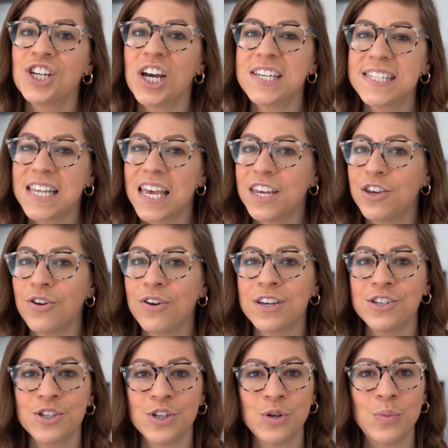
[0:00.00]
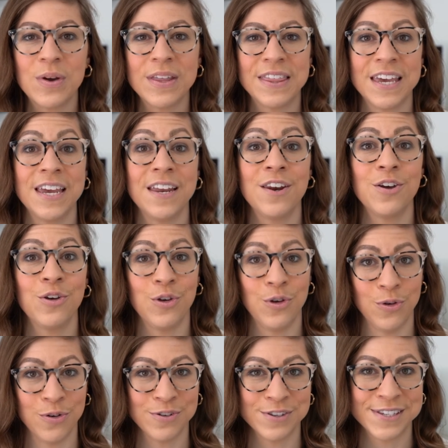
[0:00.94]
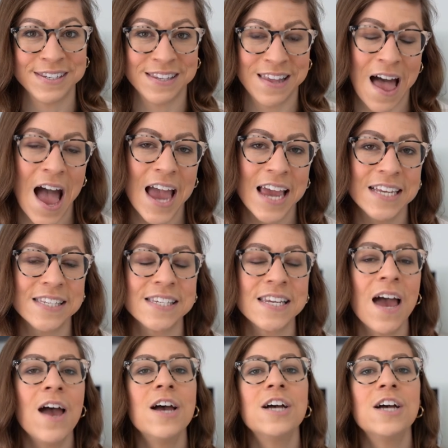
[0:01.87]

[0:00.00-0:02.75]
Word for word: just like you can do within Google Slides.